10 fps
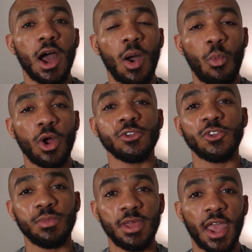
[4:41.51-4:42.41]
I
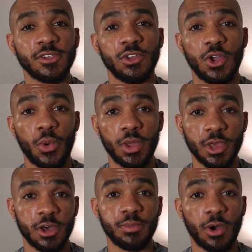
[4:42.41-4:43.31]
want you to be actually
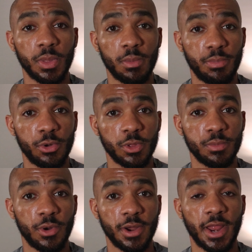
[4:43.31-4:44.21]
going up on the
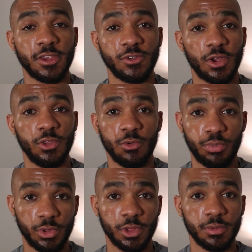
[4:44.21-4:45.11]
pull-up bar and actually try to get
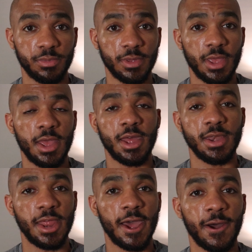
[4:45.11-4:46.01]
pull-up.
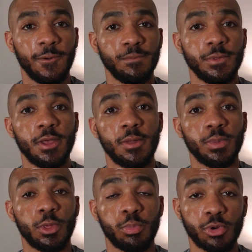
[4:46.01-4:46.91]
Now,
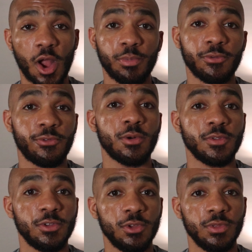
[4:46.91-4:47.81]
the proper form
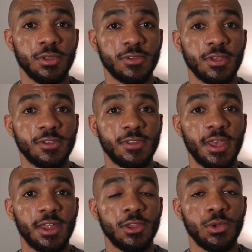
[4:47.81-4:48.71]
to do this is
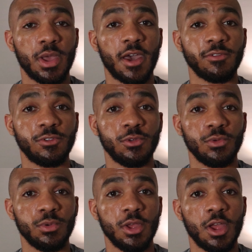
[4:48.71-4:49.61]
that you have
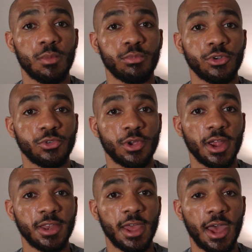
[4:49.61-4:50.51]
to
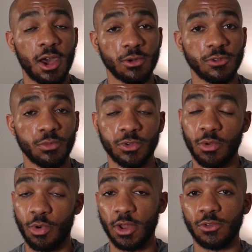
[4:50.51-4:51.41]
protract out, which
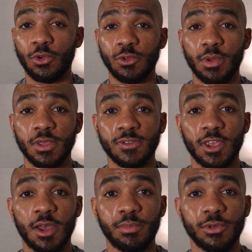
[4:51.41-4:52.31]
is what I told you about your
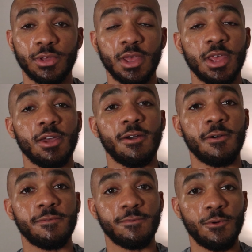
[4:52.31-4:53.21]
scapula,
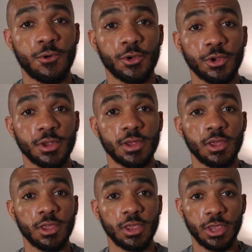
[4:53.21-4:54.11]
for
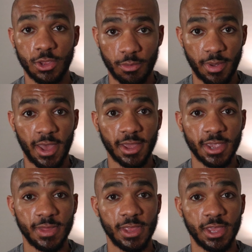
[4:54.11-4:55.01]
your
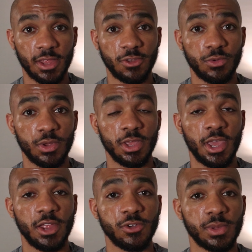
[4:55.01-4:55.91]
back in the end to
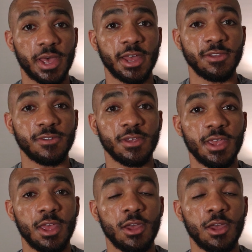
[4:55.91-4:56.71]
engage your lats.